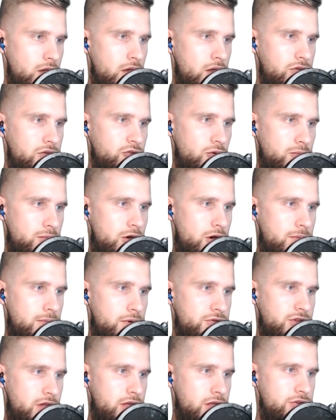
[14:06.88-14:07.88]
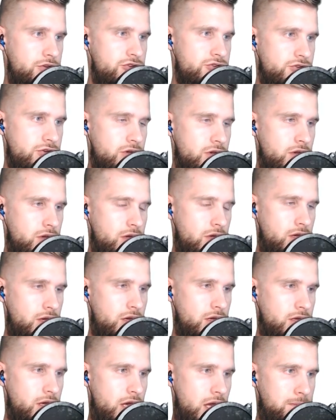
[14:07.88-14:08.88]
So burn percentage,
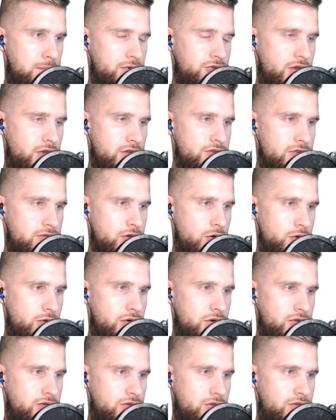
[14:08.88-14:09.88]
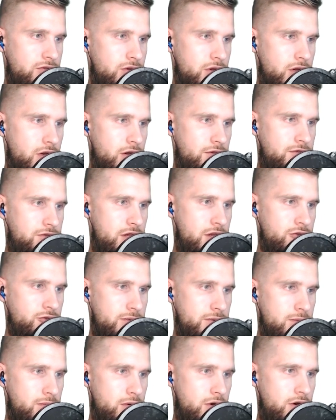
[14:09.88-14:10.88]
a percentage of tokens fees
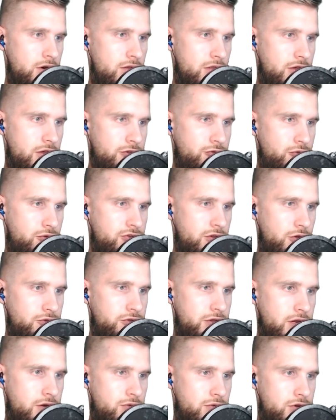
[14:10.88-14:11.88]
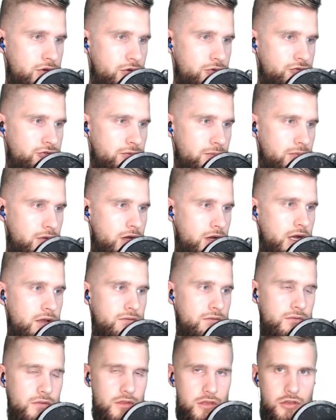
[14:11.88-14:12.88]
will be burnt, thus resulting in a reduced
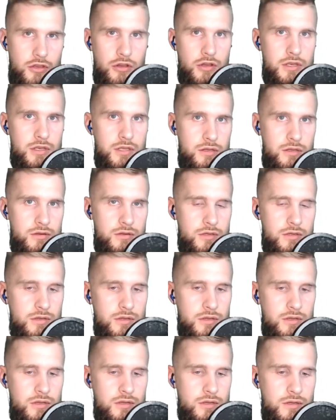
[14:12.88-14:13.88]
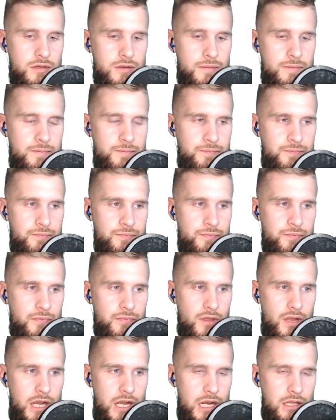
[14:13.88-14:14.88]
supply. Good.
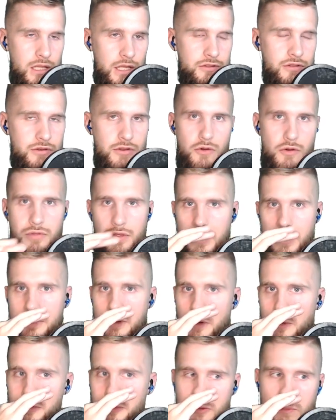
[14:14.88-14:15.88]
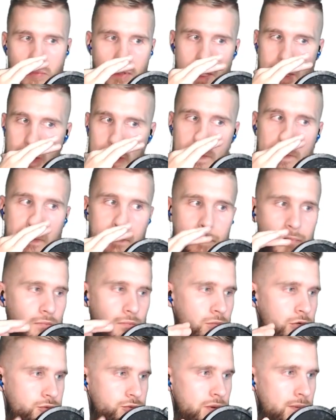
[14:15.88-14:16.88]
I'd like to know the total supply,
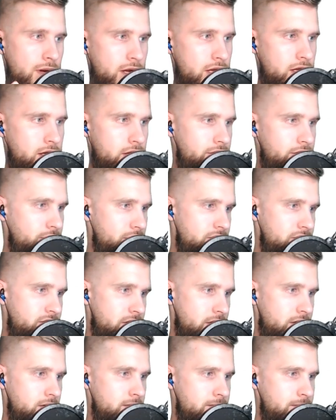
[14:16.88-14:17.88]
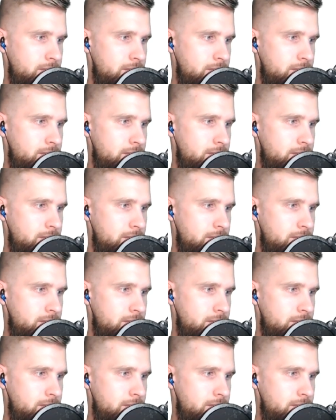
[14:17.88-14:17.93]
which we might get into in a second.